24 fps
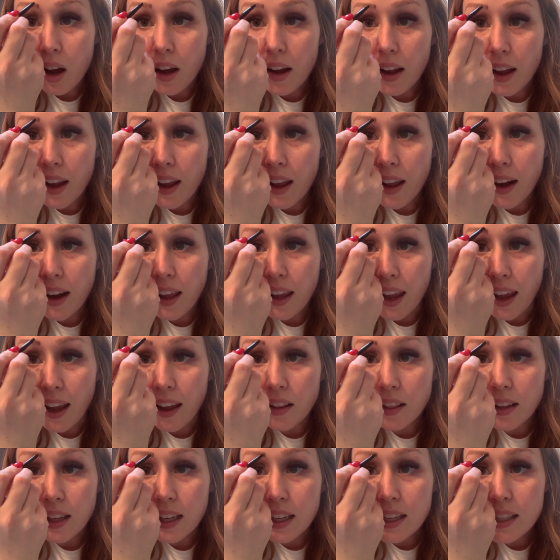And again,
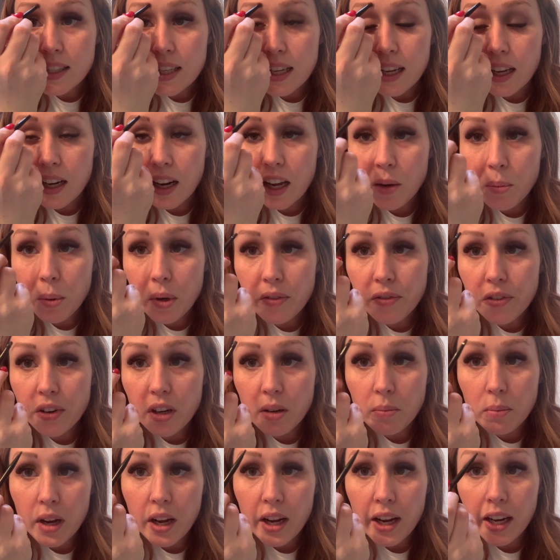like I said, I prefer
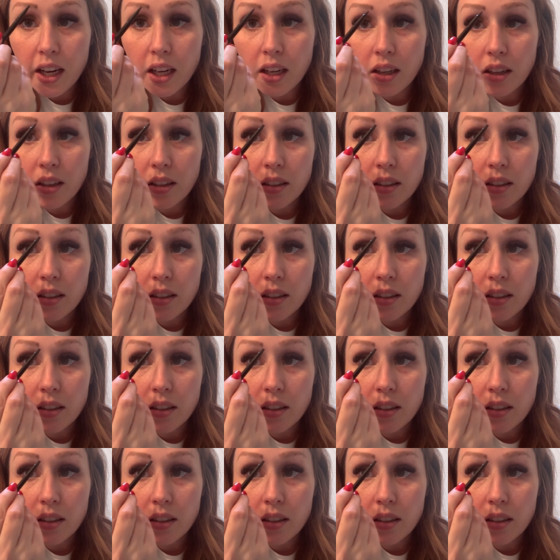mine